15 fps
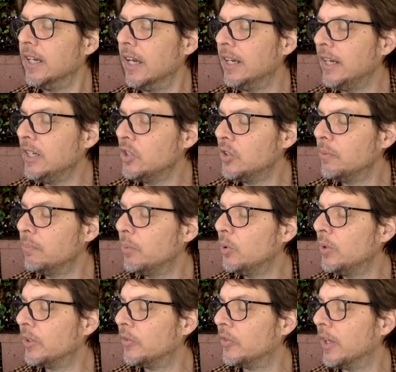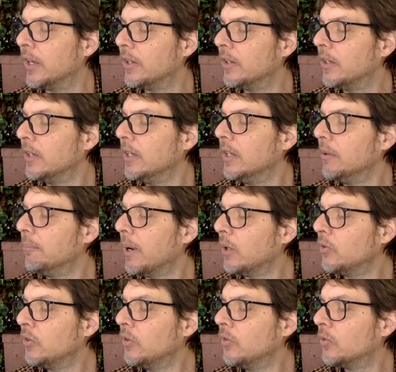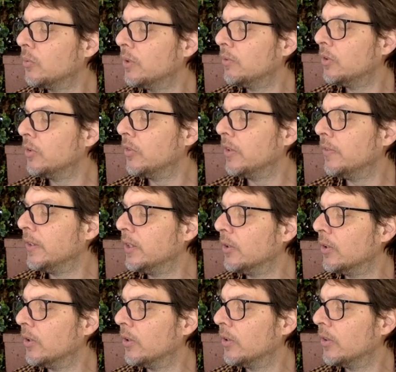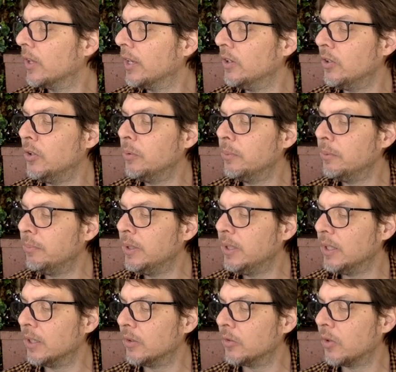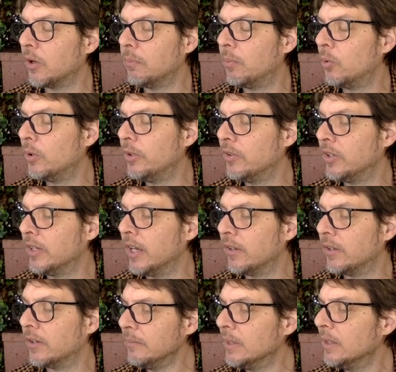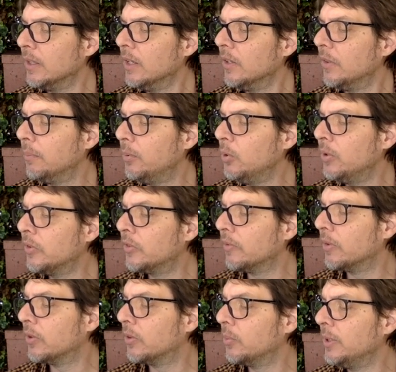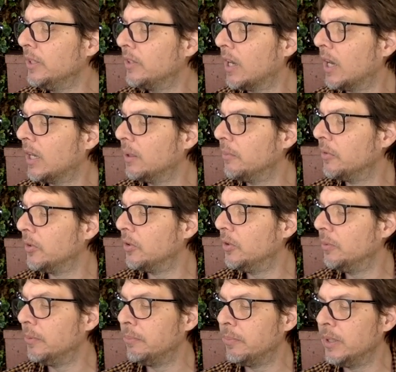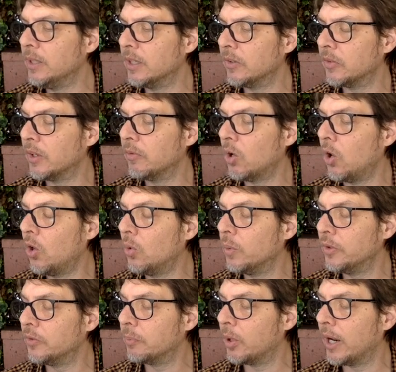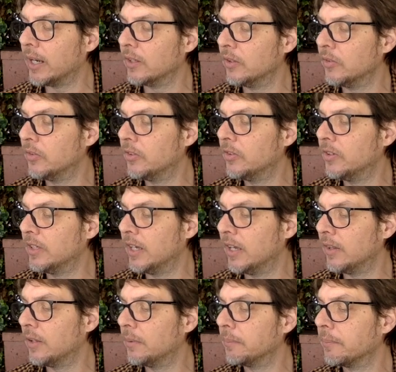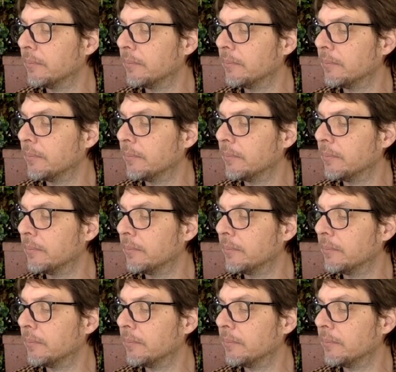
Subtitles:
An ancient Buddha said, "Mountains, rivers, and the earth, and human beings, are born together. The Buddhas of the three times and human beings have always practiced together.